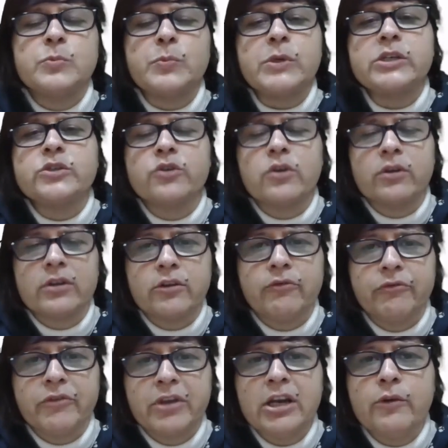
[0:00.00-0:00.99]
is based on
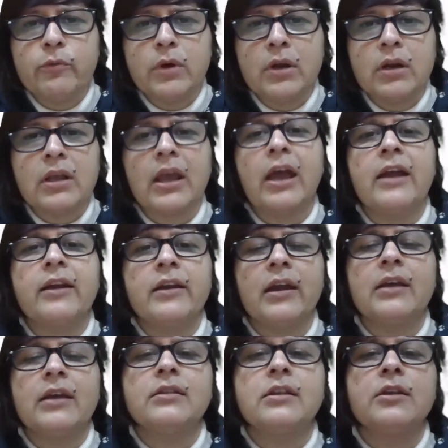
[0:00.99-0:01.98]
the fieldwork and
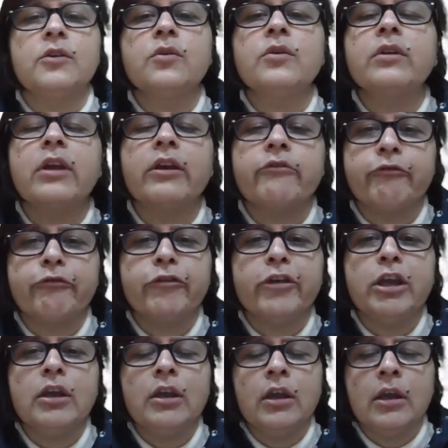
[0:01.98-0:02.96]

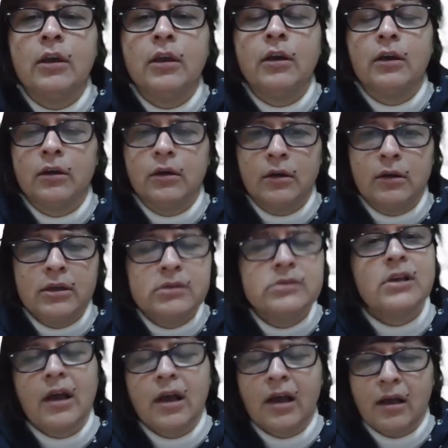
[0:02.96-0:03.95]
ethnography
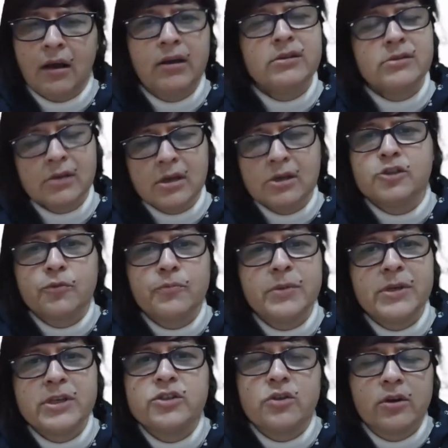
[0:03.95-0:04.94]
is also
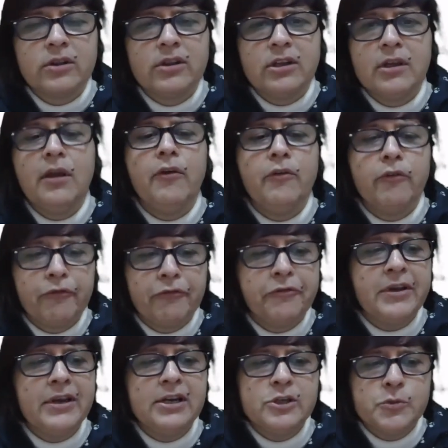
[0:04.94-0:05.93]
based on the
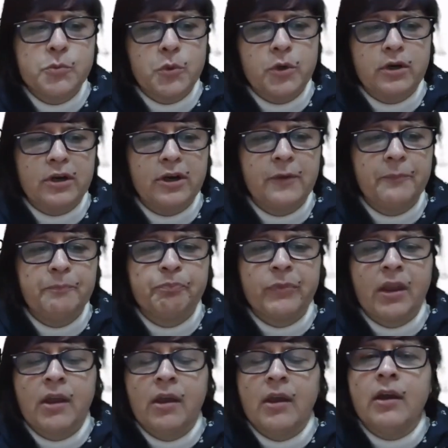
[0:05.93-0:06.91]
fieldwork.
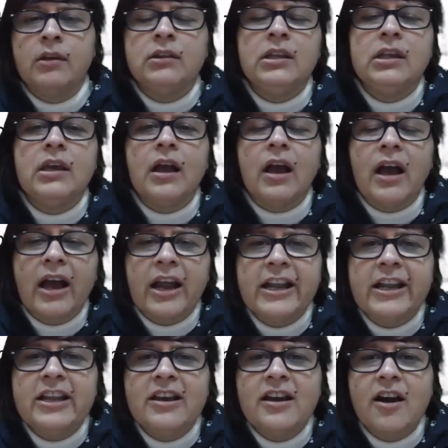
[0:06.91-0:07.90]
The
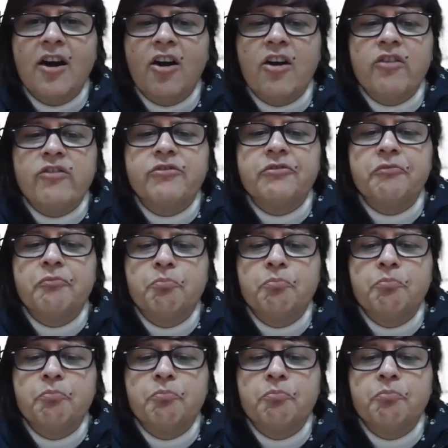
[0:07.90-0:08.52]
idea of